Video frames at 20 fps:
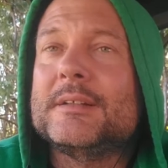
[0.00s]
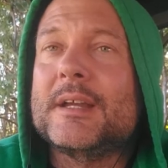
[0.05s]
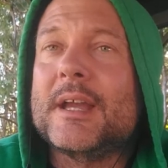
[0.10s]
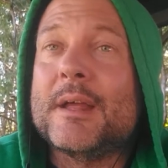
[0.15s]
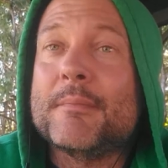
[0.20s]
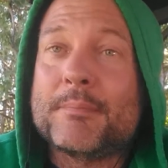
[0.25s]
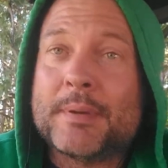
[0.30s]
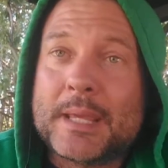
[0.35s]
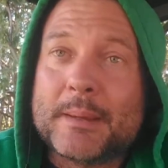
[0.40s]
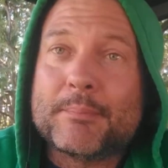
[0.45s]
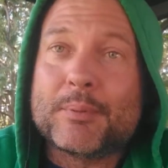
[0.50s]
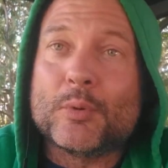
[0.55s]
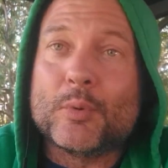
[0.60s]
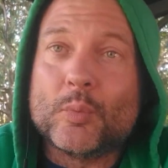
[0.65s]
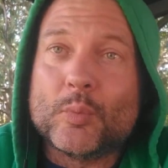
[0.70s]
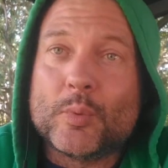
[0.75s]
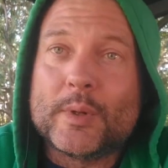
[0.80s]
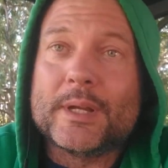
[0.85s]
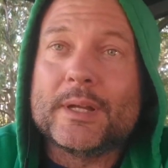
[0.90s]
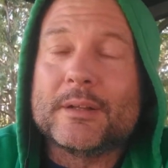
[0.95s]
and people
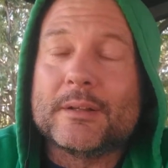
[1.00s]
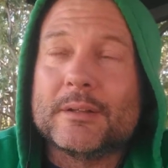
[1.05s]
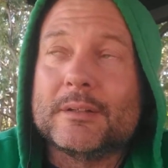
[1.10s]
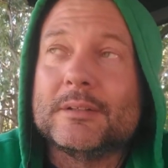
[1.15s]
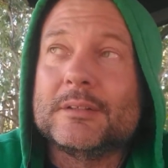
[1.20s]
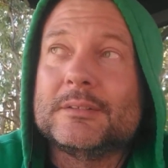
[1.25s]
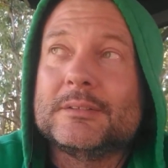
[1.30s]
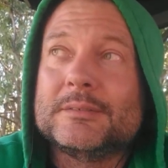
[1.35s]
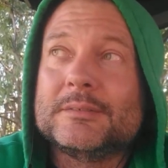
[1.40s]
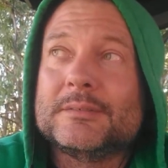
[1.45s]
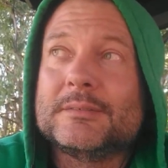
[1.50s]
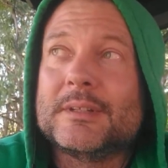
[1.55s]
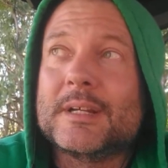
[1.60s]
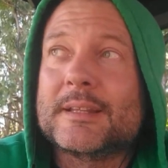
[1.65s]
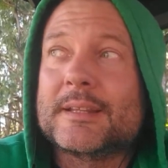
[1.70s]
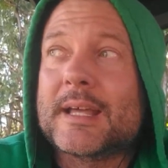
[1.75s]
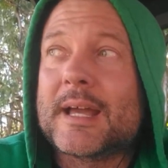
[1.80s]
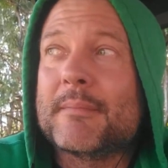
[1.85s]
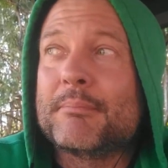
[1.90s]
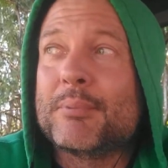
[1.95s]
will,
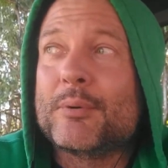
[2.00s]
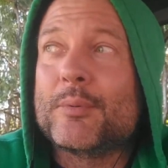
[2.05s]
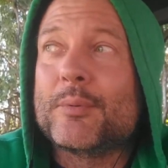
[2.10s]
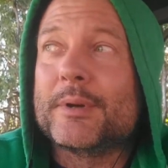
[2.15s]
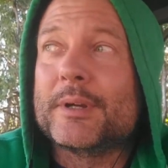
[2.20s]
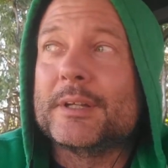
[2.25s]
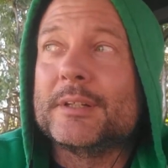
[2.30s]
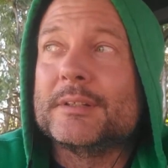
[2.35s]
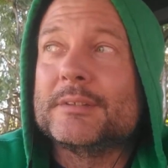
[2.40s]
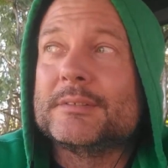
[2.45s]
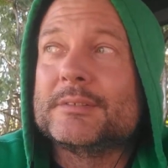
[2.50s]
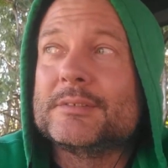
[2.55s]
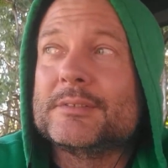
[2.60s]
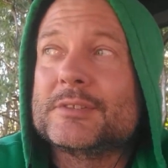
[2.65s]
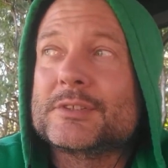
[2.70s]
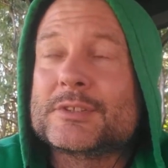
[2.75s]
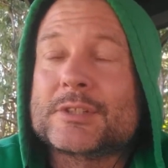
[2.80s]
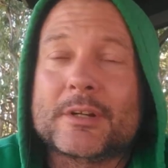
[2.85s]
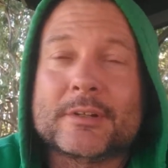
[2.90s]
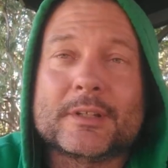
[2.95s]
at that point,
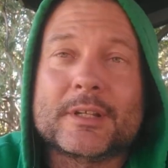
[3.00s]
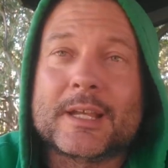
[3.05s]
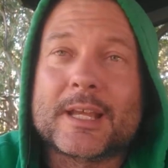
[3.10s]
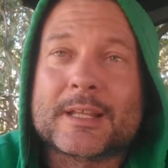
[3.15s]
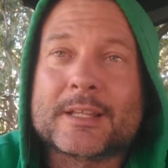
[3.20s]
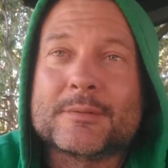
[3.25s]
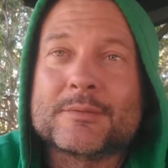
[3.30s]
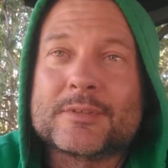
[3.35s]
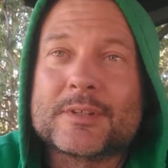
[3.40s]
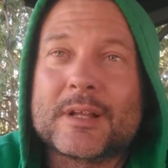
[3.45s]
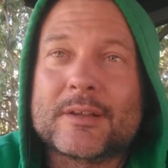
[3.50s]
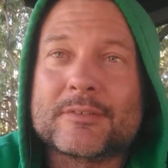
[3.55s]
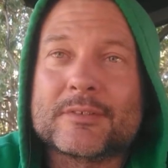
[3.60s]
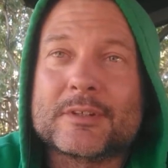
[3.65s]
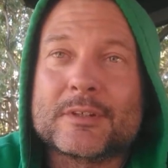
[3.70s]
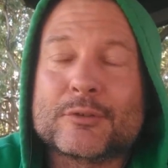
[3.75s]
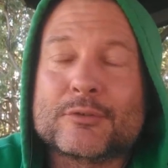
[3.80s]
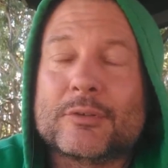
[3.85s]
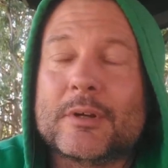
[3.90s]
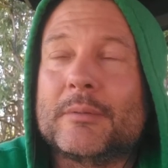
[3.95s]
start to get themselves
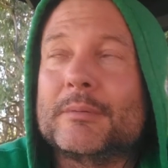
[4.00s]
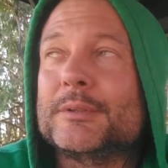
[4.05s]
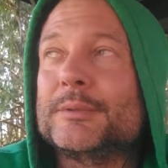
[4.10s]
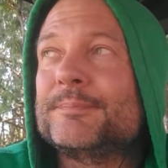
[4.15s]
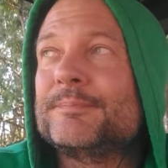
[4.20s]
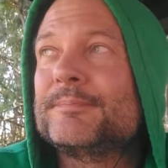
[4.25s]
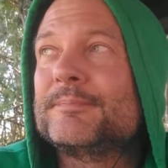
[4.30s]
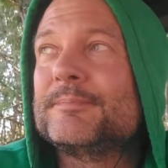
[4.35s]
into trouble.